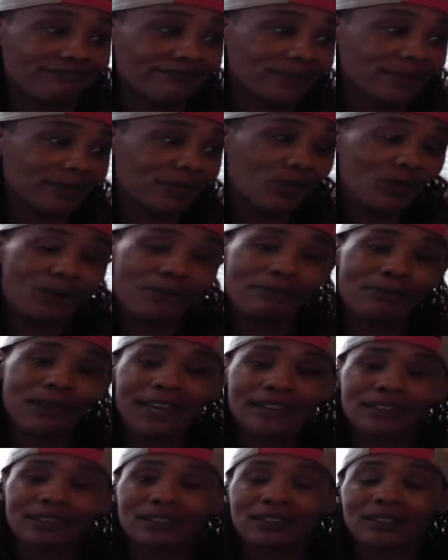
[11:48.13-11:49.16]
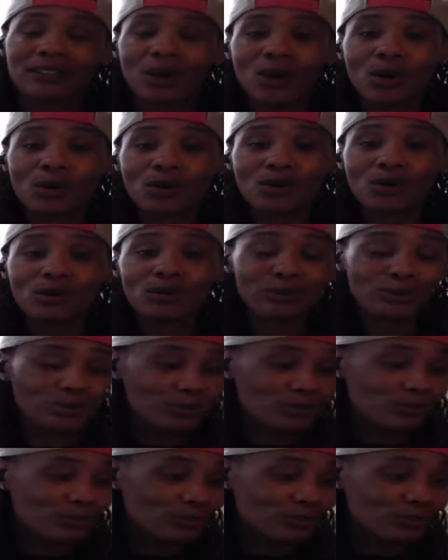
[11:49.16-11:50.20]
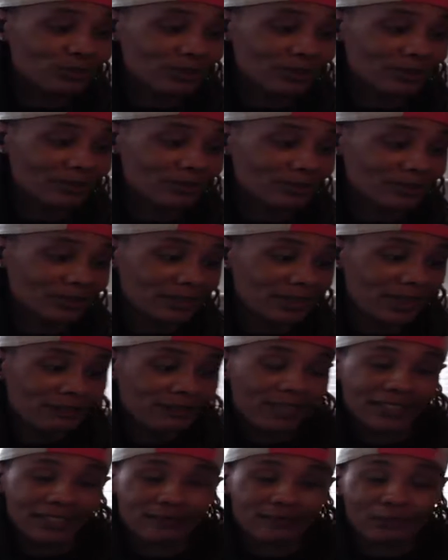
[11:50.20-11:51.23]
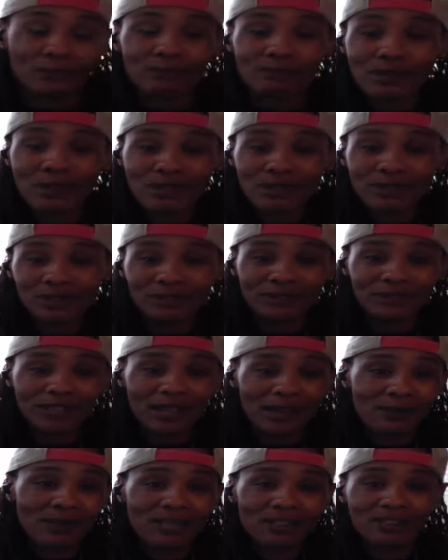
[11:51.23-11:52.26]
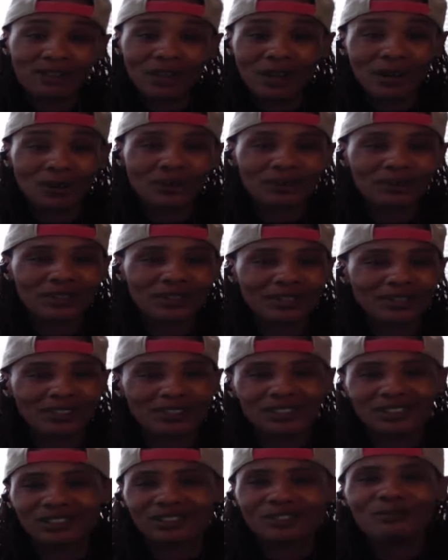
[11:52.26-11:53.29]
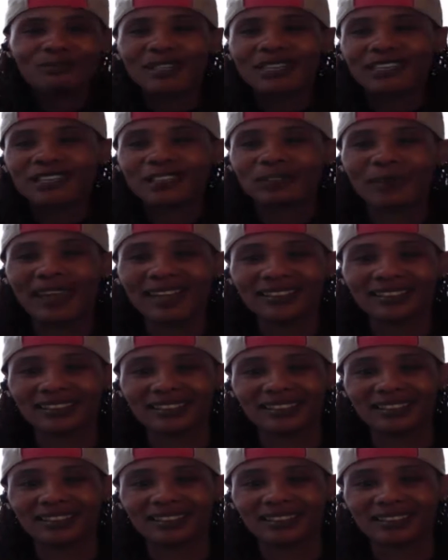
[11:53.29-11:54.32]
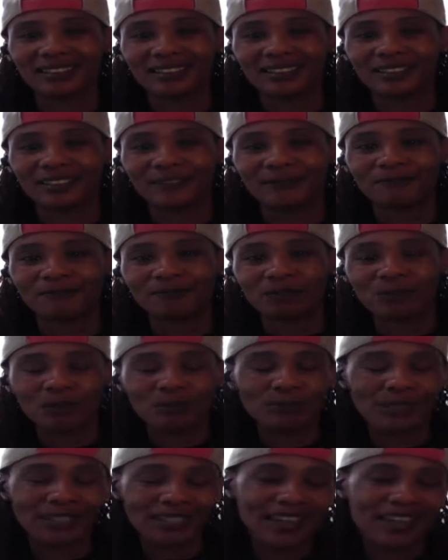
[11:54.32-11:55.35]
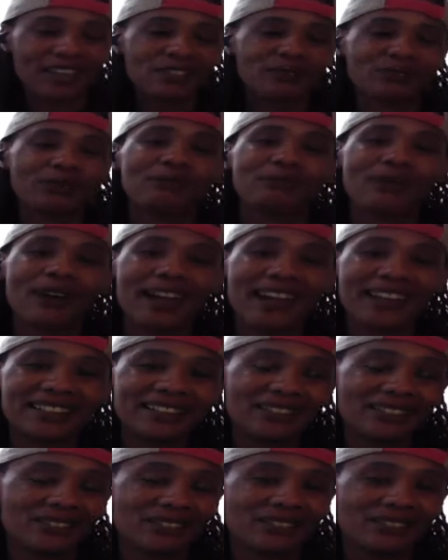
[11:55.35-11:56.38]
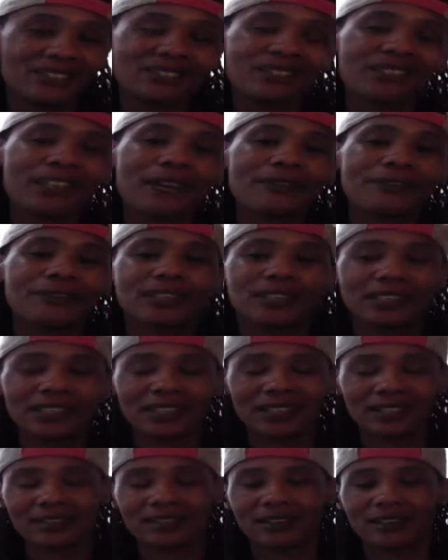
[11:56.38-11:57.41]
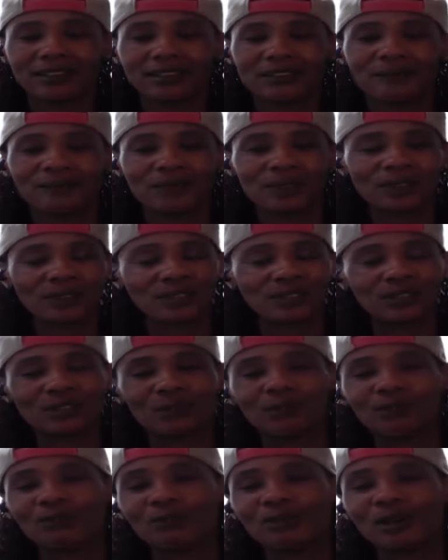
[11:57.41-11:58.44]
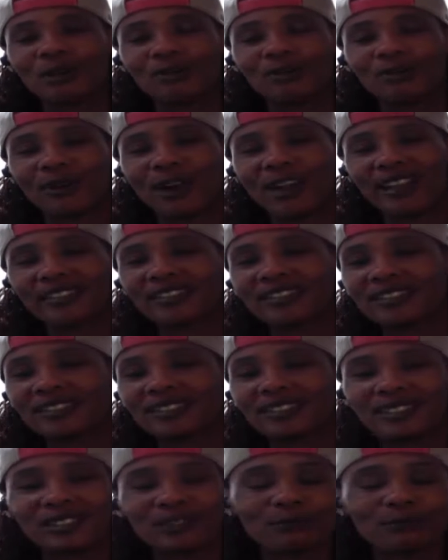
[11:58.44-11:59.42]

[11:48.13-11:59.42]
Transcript: going back to the old stuff that's familiar that we know is to be expected. But guys, with practice, you'll definitely get there. So practice this